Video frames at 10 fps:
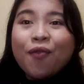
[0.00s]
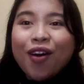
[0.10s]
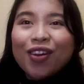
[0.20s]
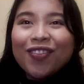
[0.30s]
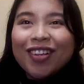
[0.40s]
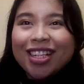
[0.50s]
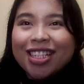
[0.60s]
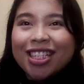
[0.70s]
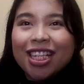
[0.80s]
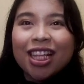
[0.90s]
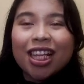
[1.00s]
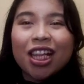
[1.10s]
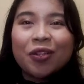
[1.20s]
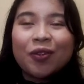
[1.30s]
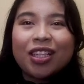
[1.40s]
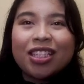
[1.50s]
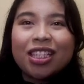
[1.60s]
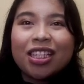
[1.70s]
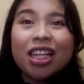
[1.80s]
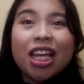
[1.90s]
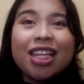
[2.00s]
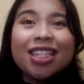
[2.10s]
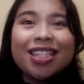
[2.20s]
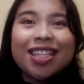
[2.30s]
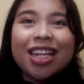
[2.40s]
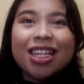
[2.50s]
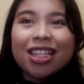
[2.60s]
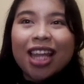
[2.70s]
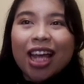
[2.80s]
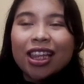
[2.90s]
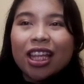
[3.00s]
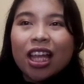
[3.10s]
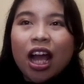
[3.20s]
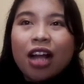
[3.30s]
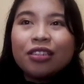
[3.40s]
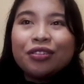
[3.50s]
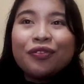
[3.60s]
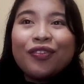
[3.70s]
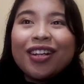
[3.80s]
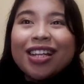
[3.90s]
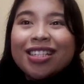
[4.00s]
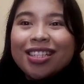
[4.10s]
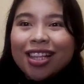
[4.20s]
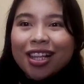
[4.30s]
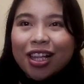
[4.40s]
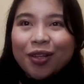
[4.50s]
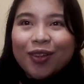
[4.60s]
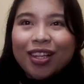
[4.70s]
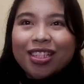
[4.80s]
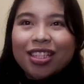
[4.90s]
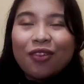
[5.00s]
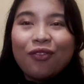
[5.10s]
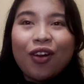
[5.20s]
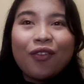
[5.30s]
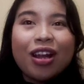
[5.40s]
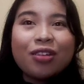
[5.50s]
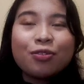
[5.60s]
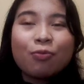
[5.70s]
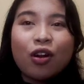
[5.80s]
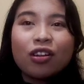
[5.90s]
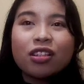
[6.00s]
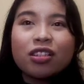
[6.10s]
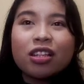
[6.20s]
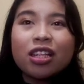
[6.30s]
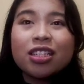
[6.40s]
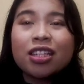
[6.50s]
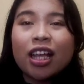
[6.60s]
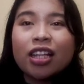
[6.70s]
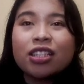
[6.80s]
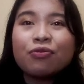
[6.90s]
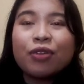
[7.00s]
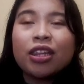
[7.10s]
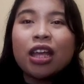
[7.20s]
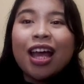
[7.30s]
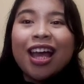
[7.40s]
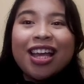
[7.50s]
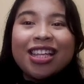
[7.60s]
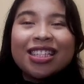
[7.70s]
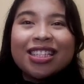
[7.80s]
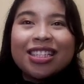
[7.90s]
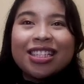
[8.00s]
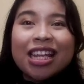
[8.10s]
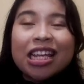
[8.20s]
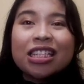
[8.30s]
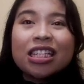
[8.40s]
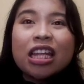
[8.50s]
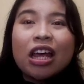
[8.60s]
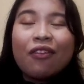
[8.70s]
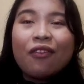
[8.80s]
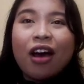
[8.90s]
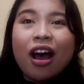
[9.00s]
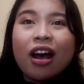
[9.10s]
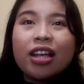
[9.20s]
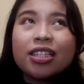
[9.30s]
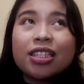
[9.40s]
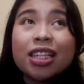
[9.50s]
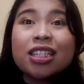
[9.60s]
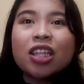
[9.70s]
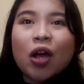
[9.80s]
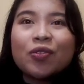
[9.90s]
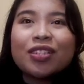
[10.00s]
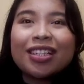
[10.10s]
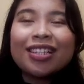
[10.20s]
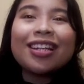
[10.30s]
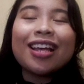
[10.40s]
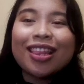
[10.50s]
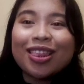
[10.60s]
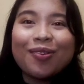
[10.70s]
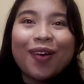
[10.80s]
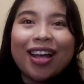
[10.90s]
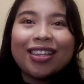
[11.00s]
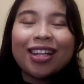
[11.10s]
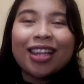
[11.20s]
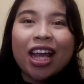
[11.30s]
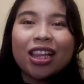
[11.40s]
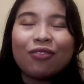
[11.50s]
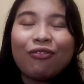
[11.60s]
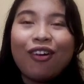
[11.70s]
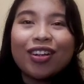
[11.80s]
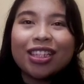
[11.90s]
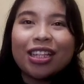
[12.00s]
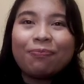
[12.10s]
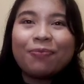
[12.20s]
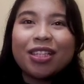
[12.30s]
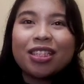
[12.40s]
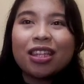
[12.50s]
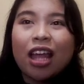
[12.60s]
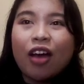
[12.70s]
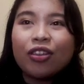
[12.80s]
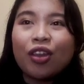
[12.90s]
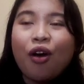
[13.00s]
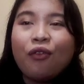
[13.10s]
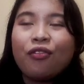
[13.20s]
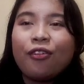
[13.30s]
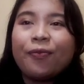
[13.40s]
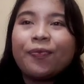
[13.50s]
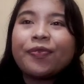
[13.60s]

For financial calculation, see the slide. Financial calculation for 1 month sales with 6,240 pieces tofu.